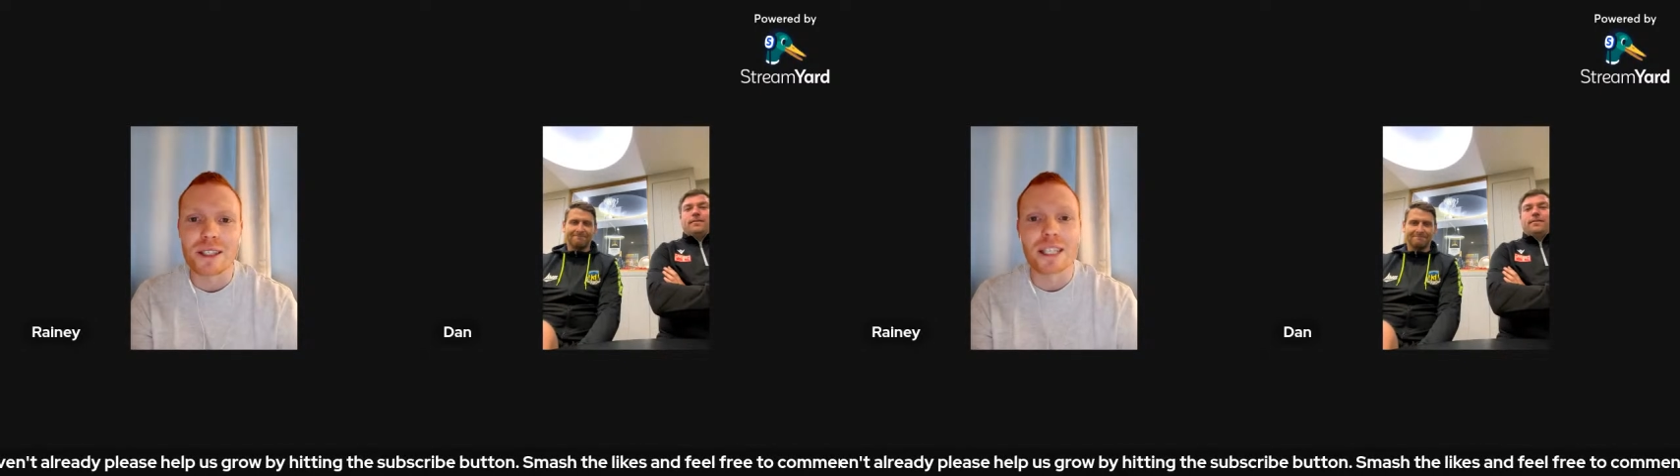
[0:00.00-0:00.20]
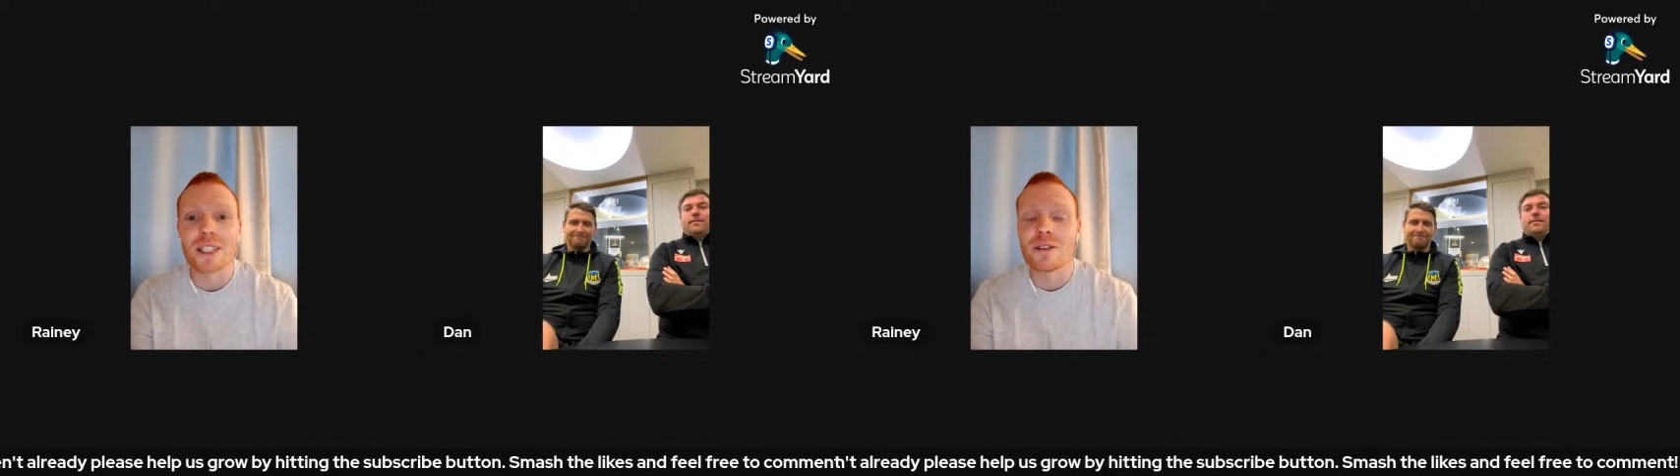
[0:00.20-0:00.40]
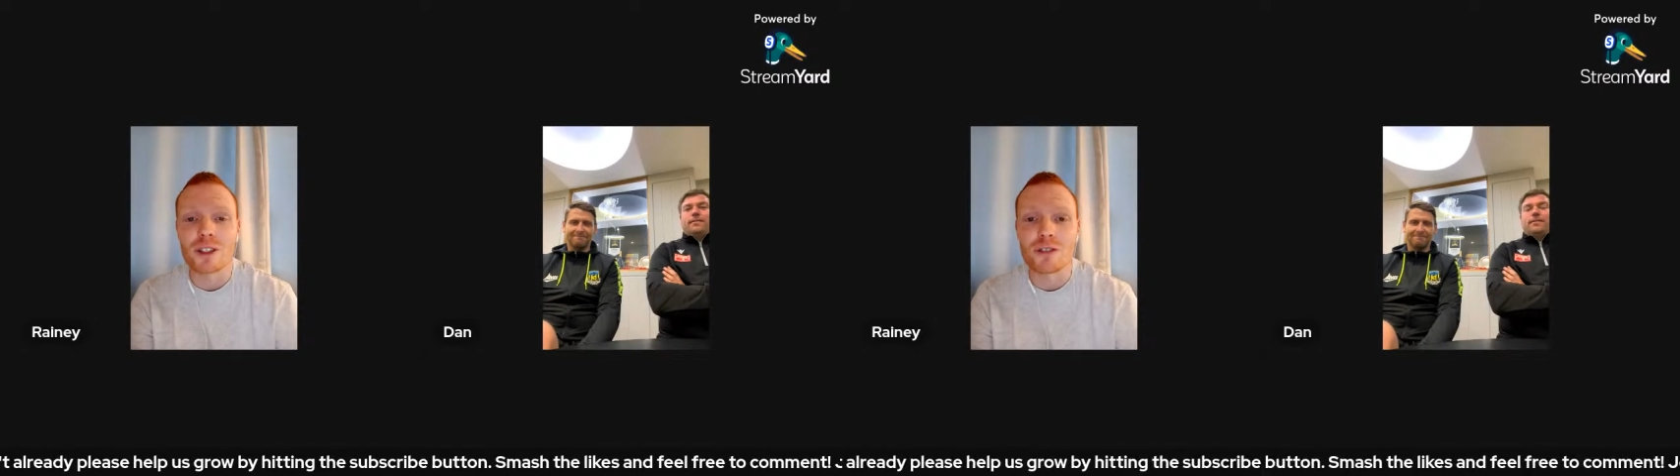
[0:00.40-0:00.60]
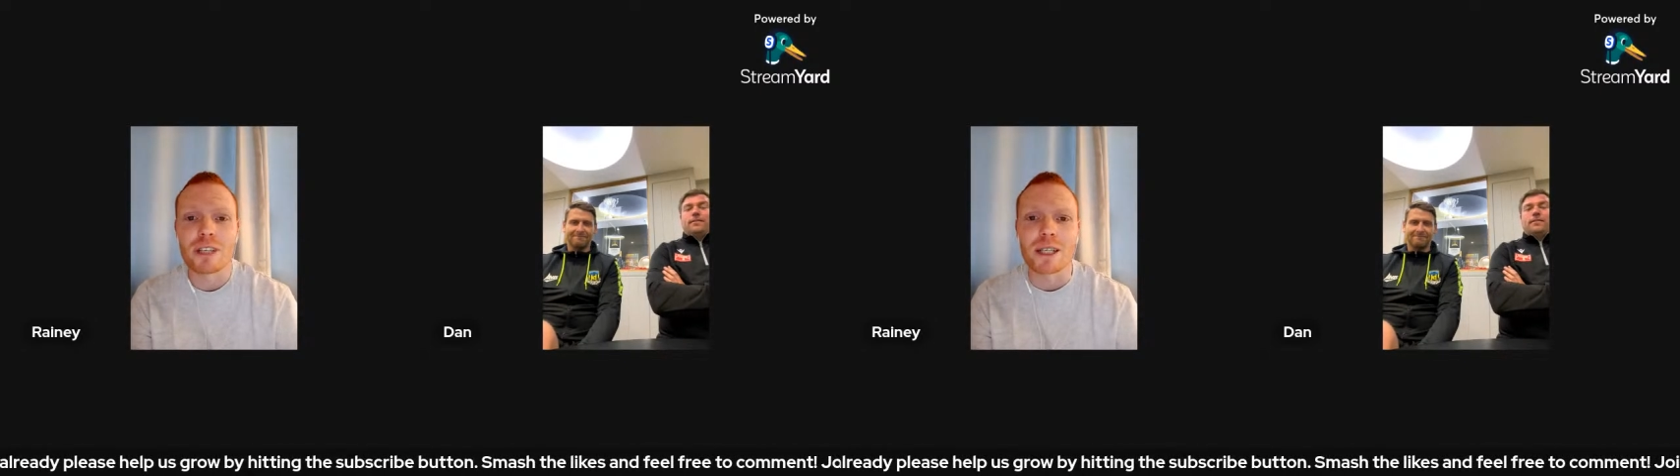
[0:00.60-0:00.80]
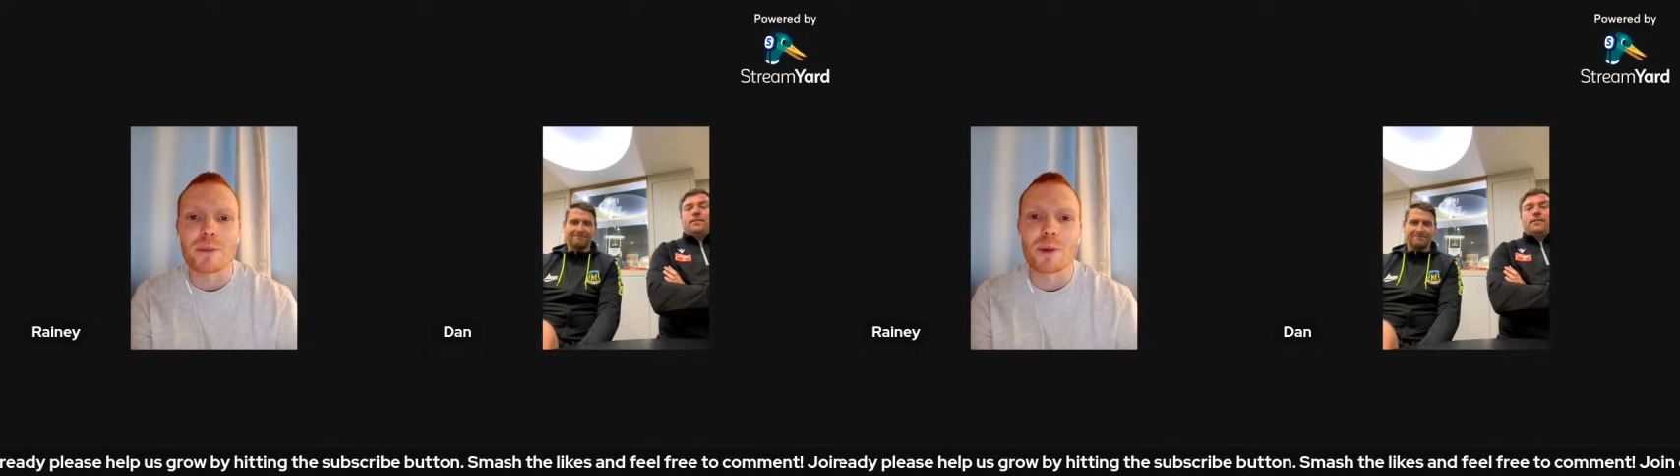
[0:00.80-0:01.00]
any division,
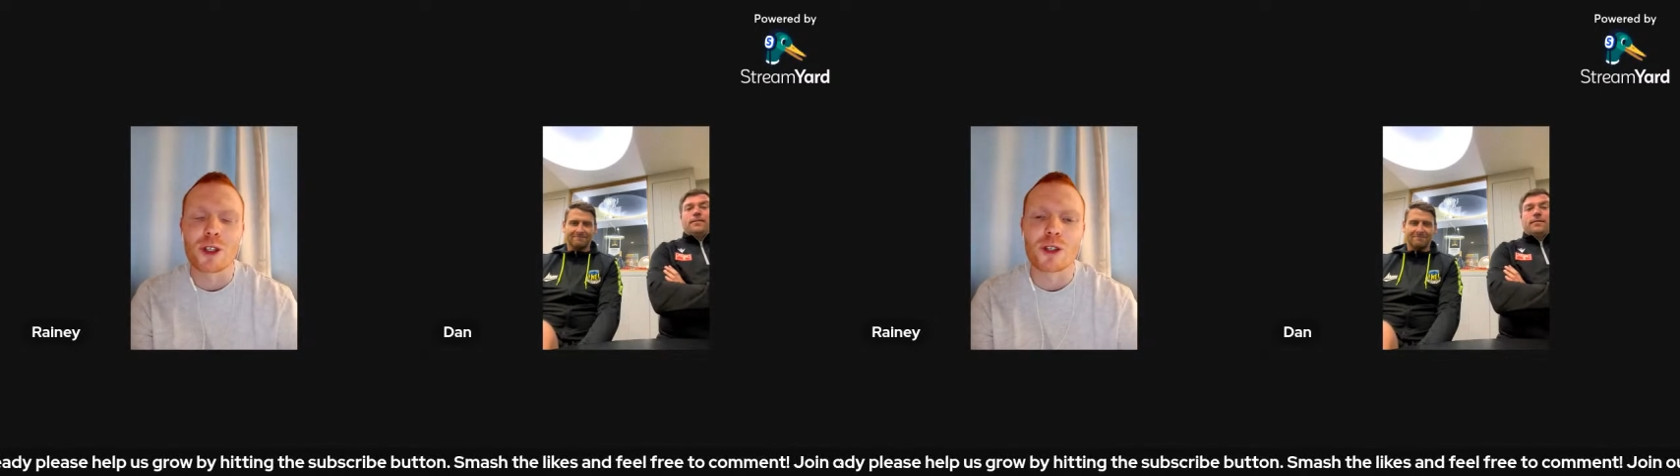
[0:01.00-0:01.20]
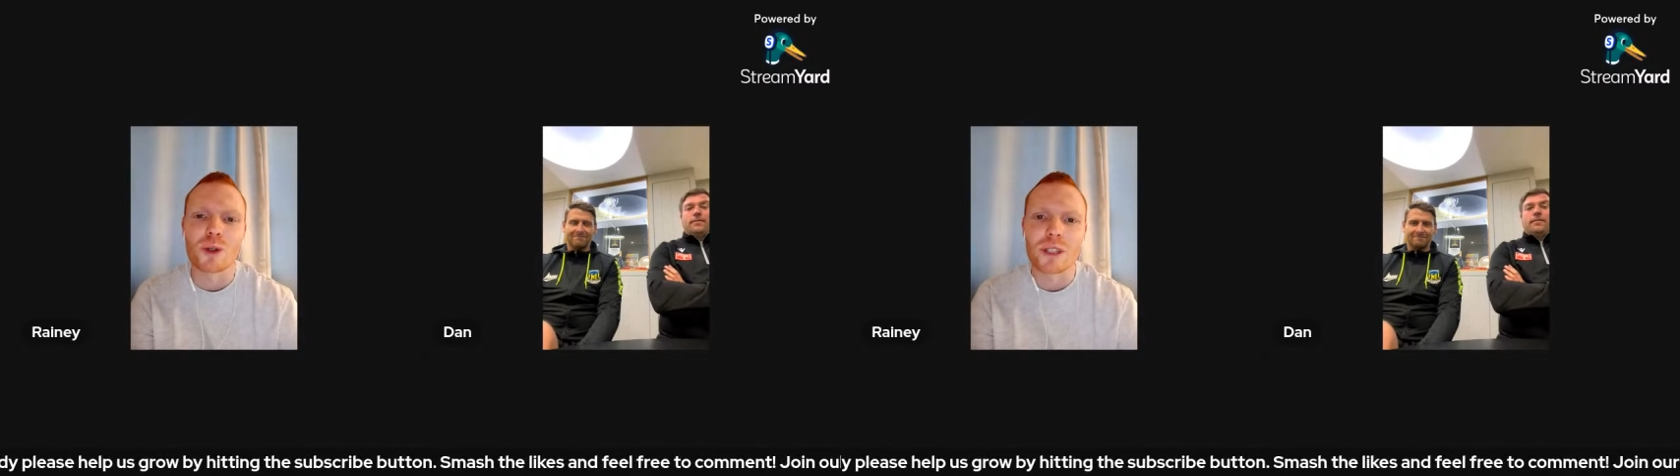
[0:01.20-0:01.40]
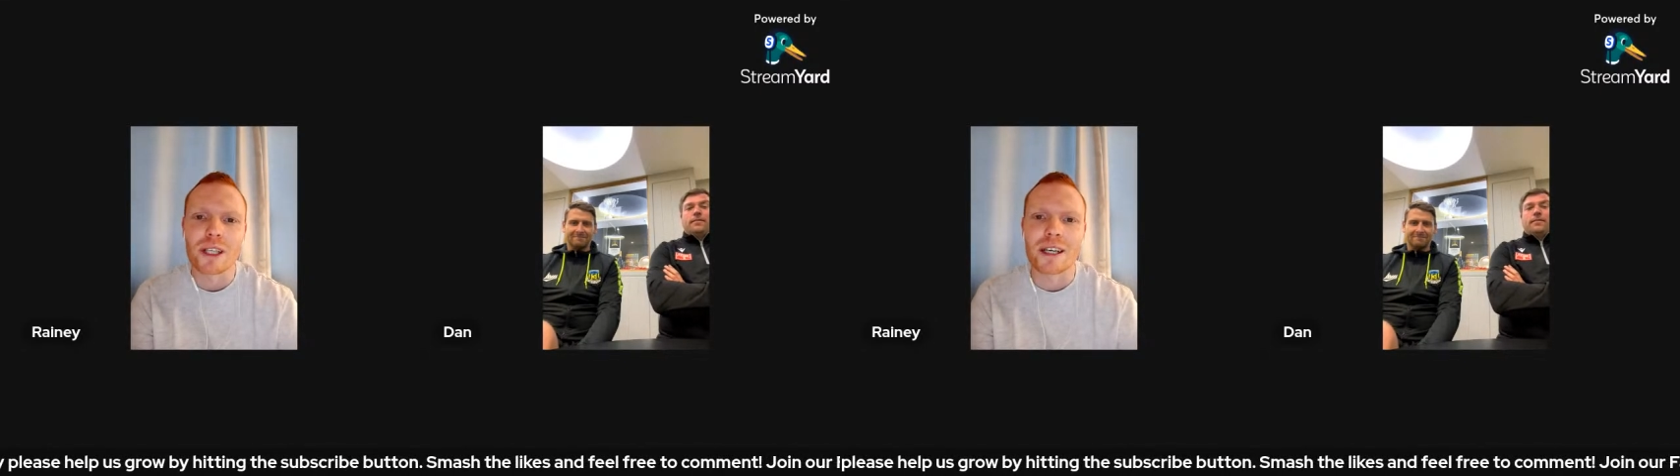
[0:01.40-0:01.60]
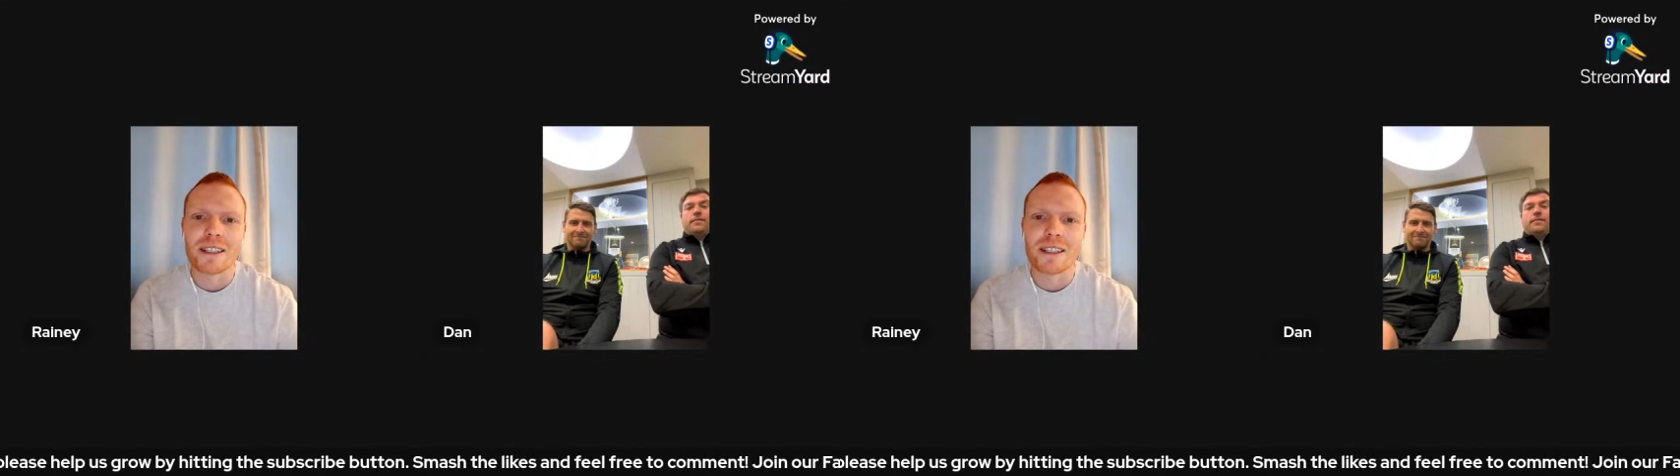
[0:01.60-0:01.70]
really, to push on, don't you?